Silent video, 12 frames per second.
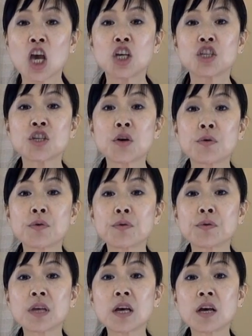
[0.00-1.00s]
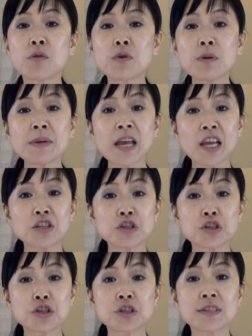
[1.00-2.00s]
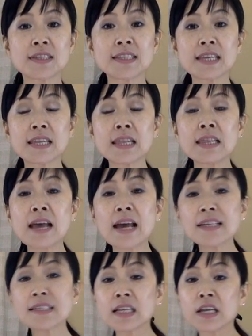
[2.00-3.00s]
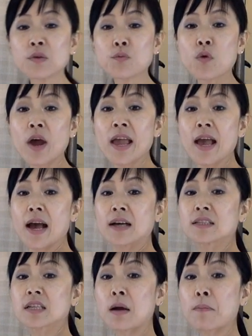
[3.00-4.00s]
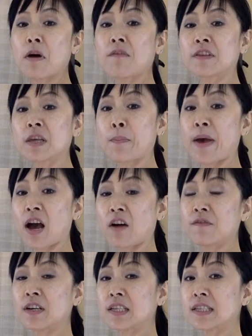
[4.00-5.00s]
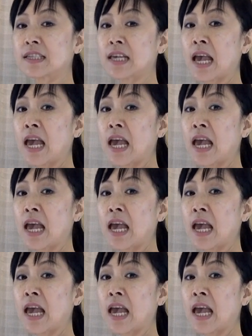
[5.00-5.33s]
So the rib cage should sit nicely right on top of the pelvis,